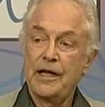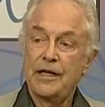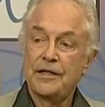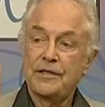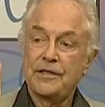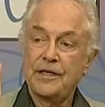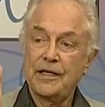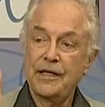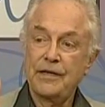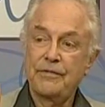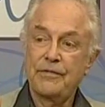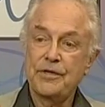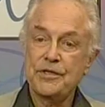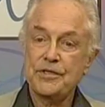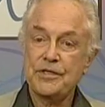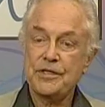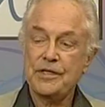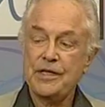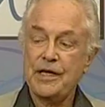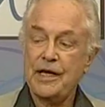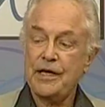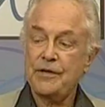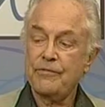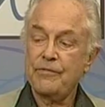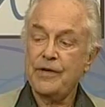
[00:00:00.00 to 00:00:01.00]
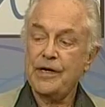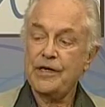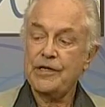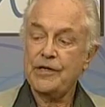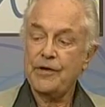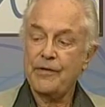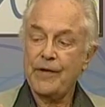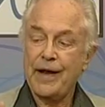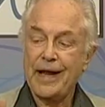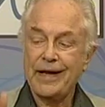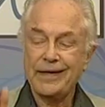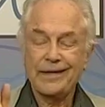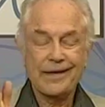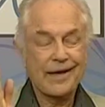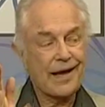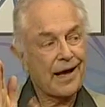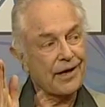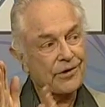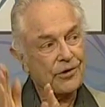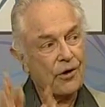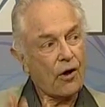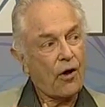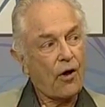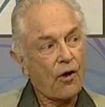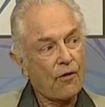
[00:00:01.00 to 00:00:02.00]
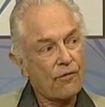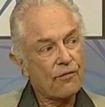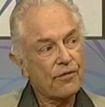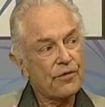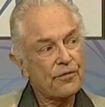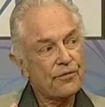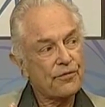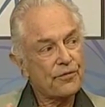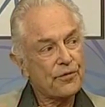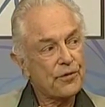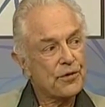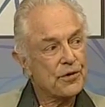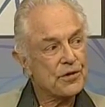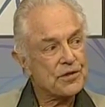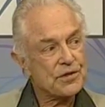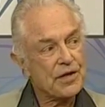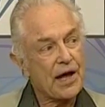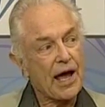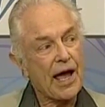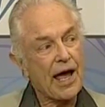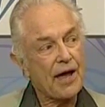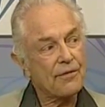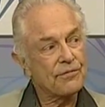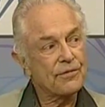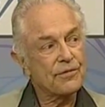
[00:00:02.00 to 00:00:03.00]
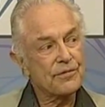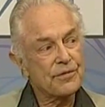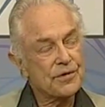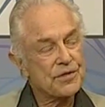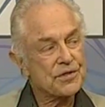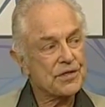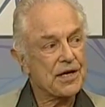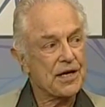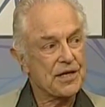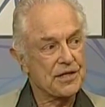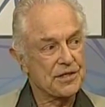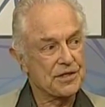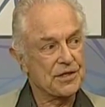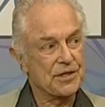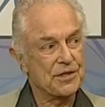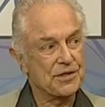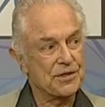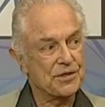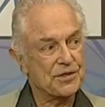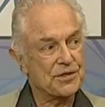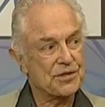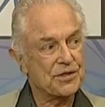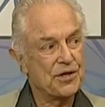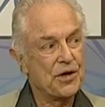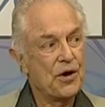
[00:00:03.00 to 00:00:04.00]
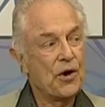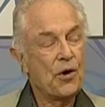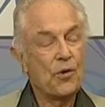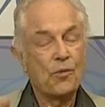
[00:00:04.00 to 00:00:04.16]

Television and radio had cut off the first half of the sentence.